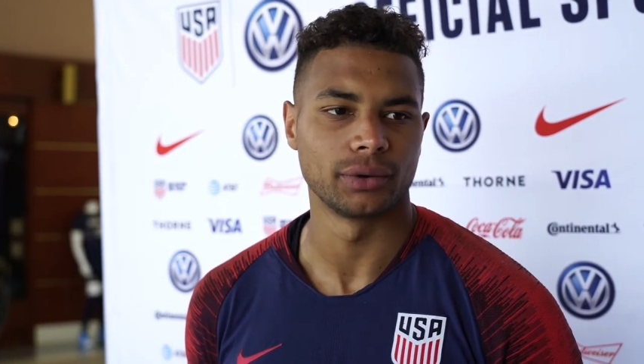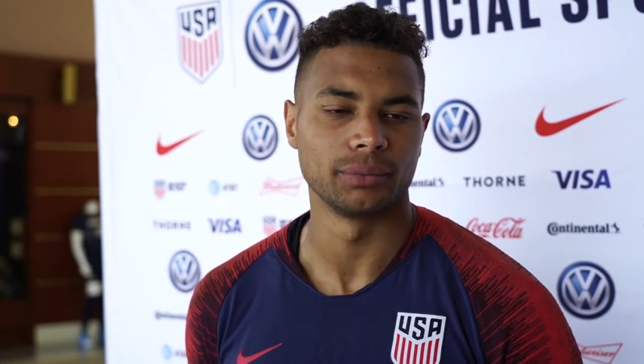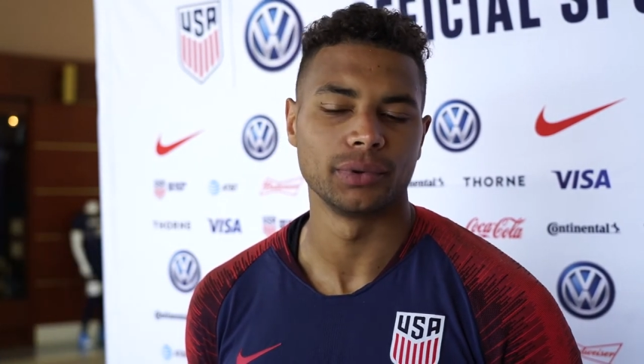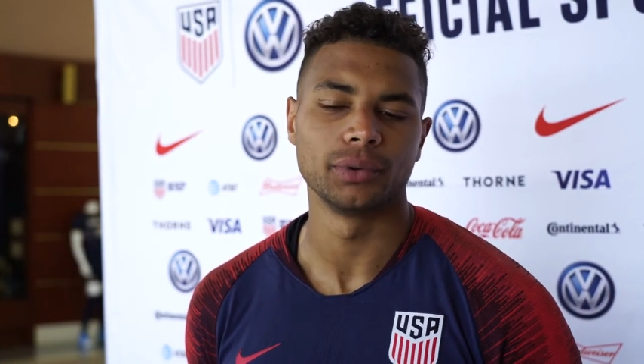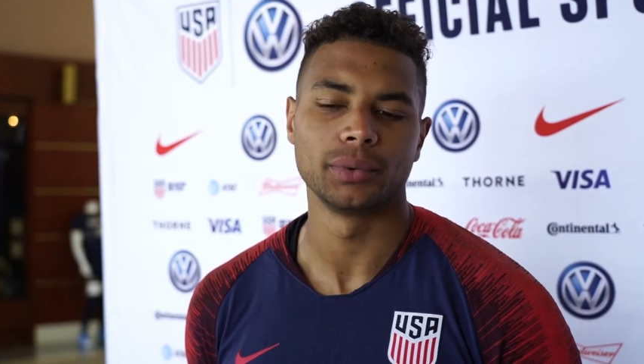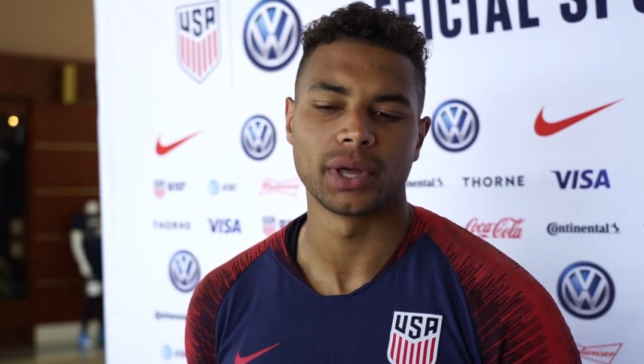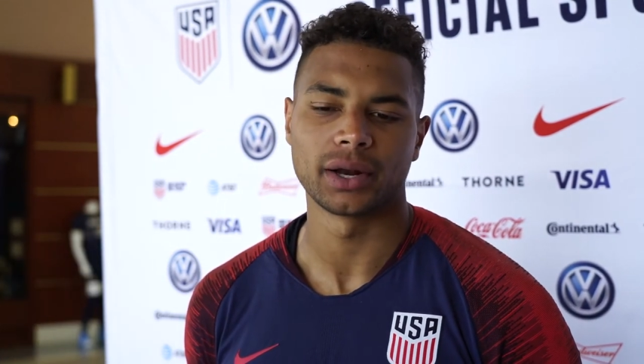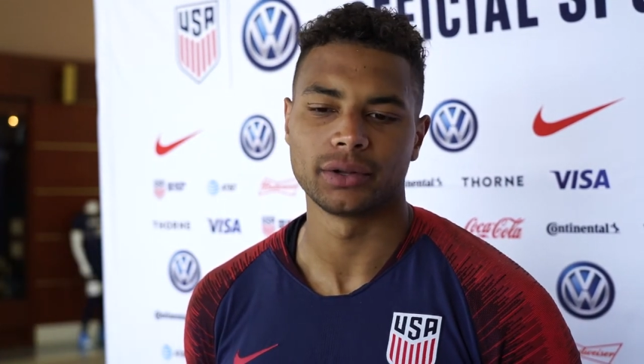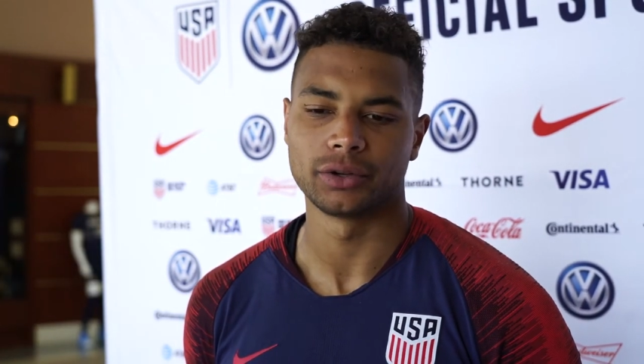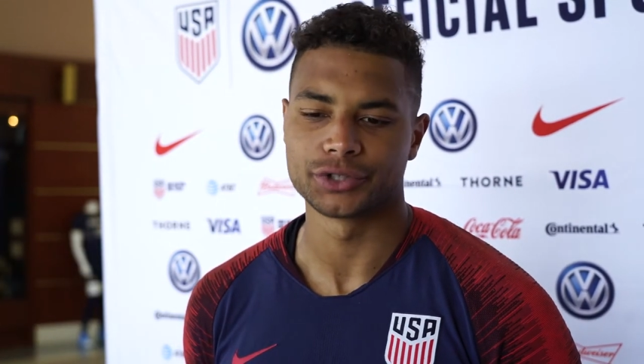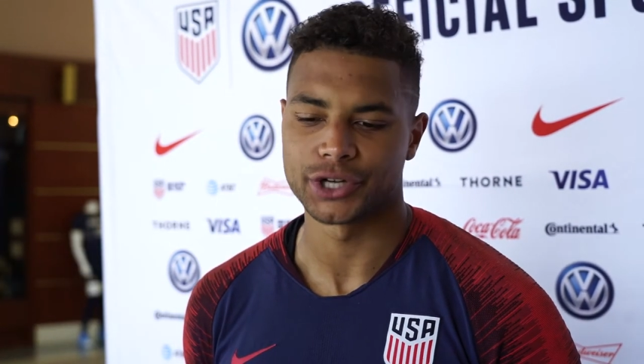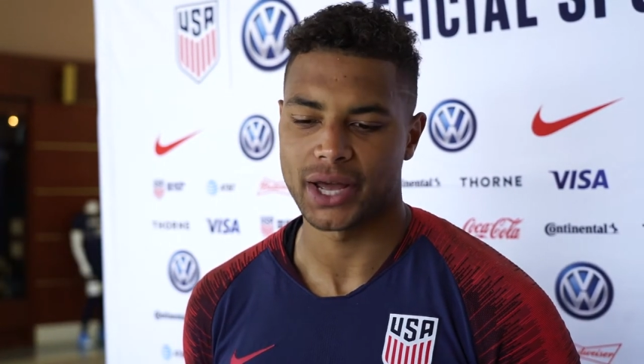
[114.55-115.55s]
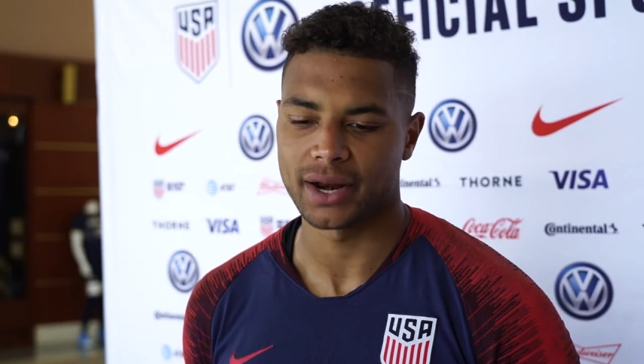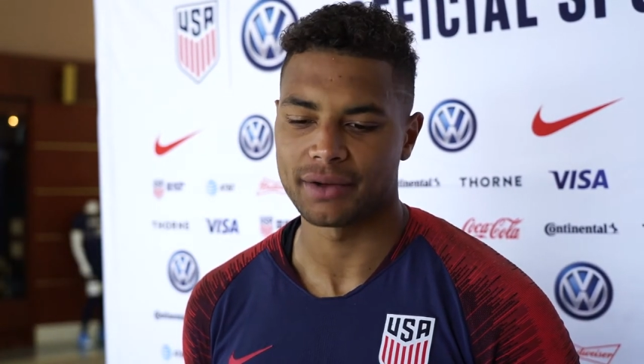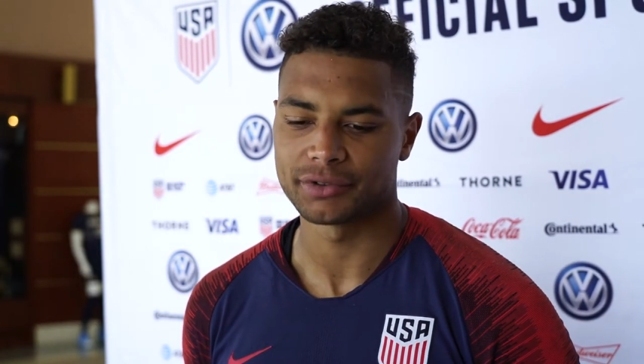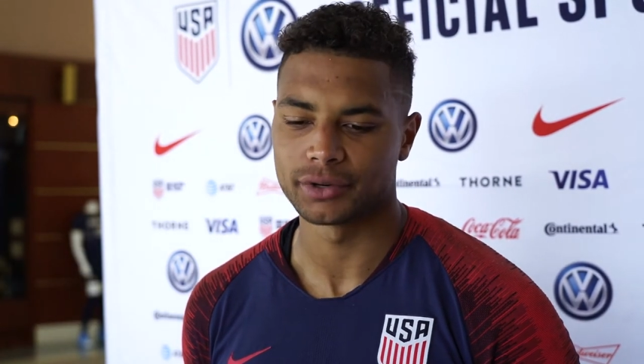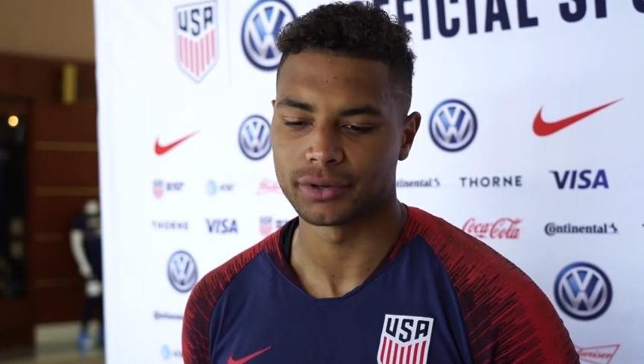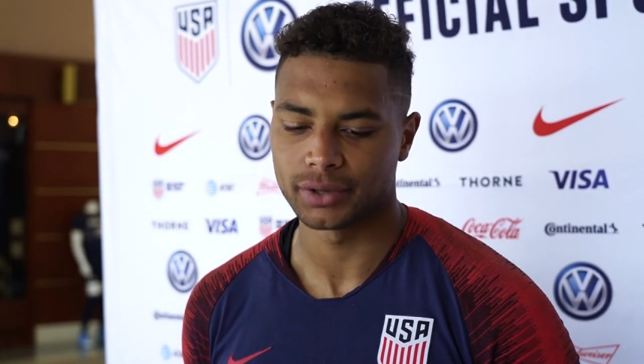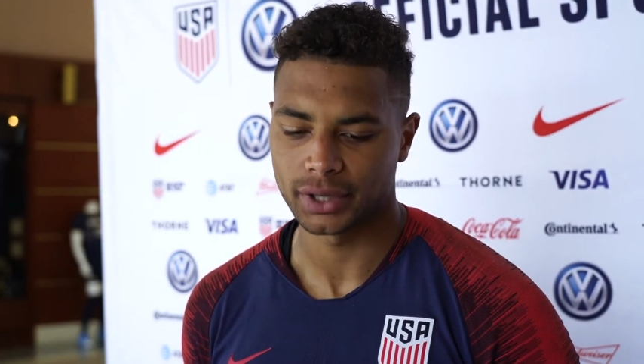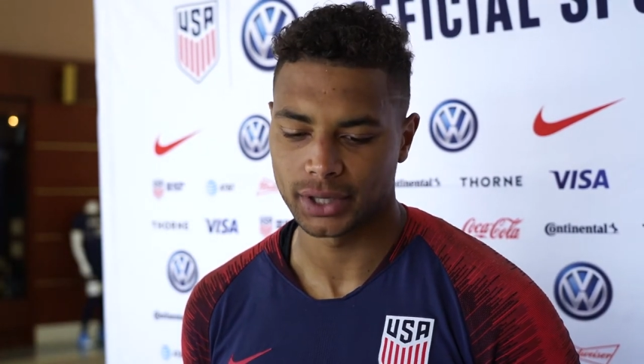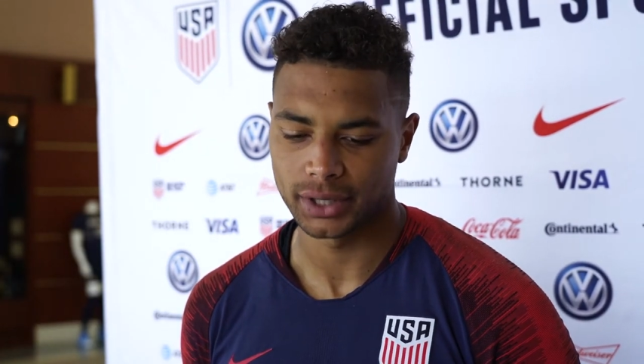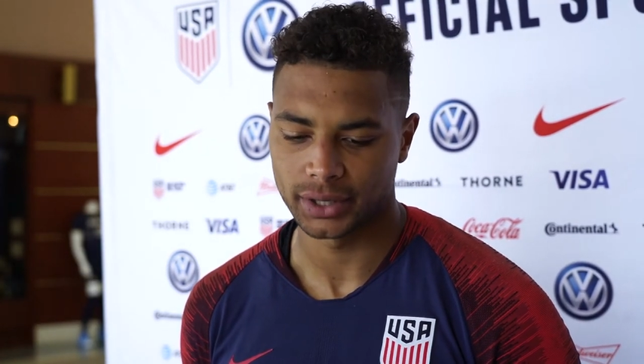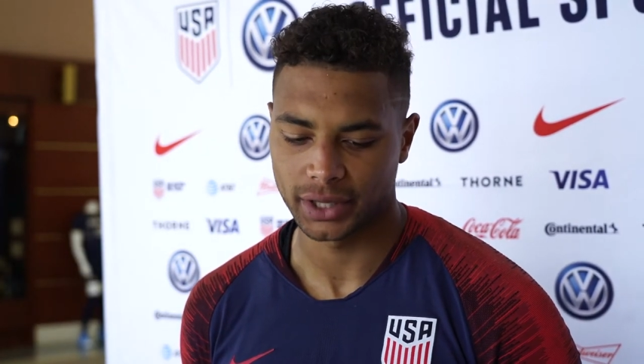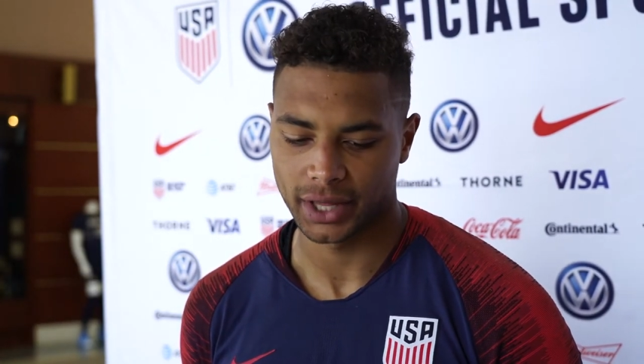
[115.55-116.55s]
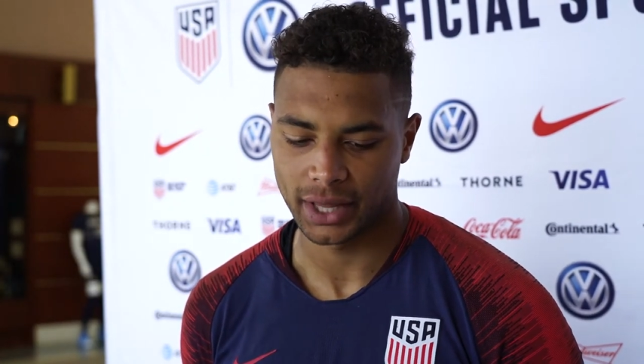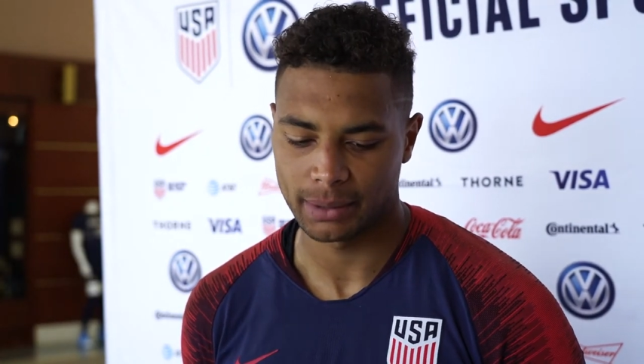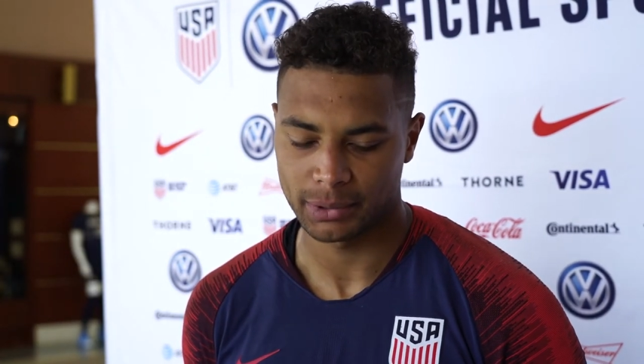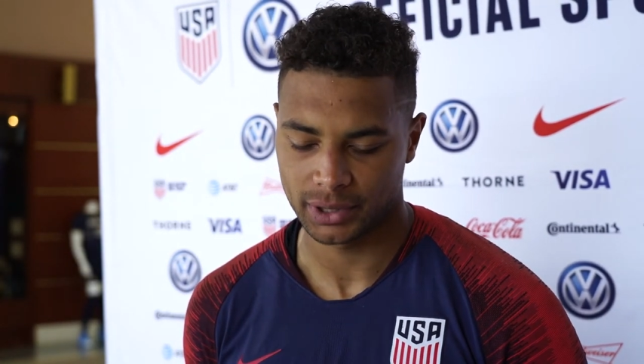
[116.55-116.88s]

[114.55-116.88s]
and we, we had a little chat after uh, the game,